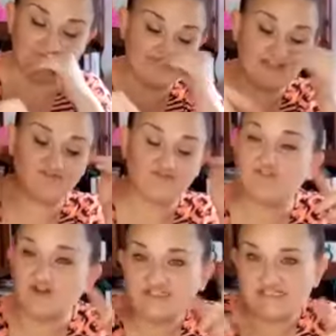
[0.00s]
The
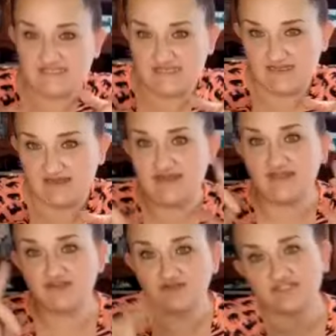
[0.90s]
first thing I
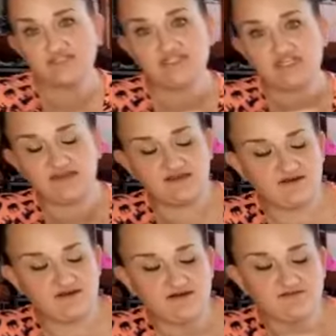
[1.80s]
usually check
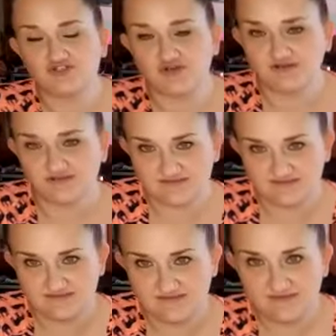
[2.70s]
are their
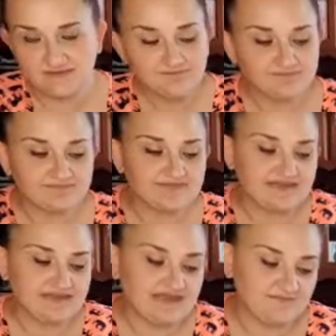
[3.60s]
trucks.
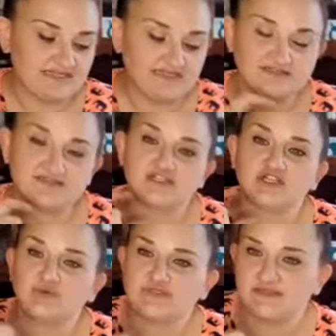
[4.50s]
That means
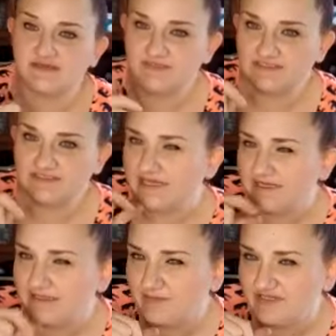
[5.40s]
loosen them a
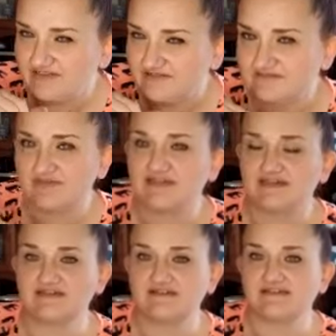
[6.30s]
tiny bit,
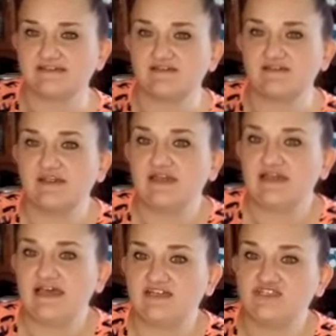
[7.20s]
because
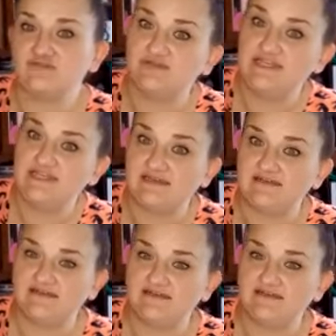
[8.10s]
as you lean,